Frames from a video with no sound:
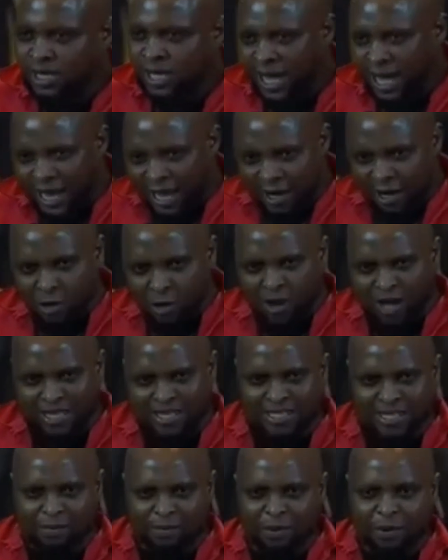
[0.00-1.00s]
to take a
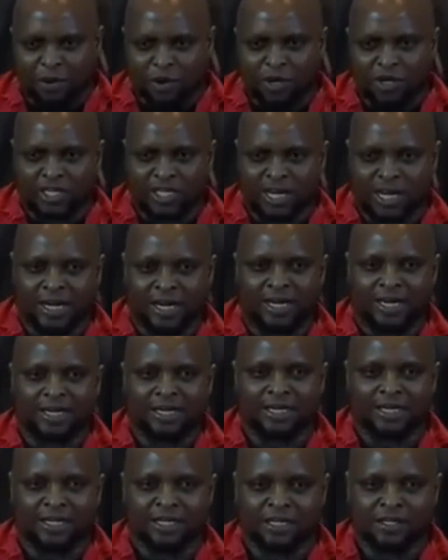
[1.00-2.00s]
nuanced approach
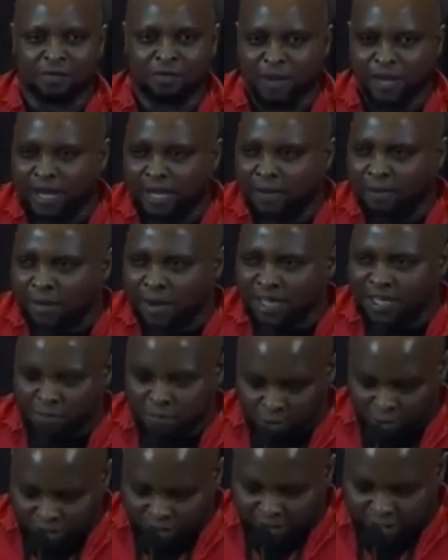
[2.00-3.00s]
and speak
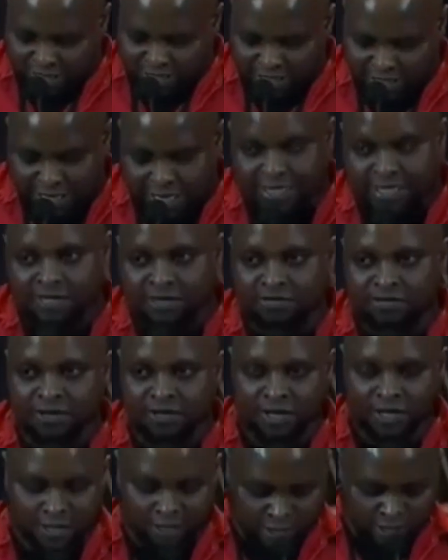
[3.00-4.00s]
much more
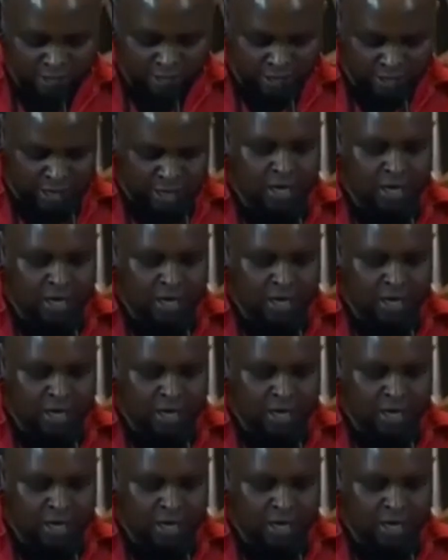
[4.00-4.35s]
decisively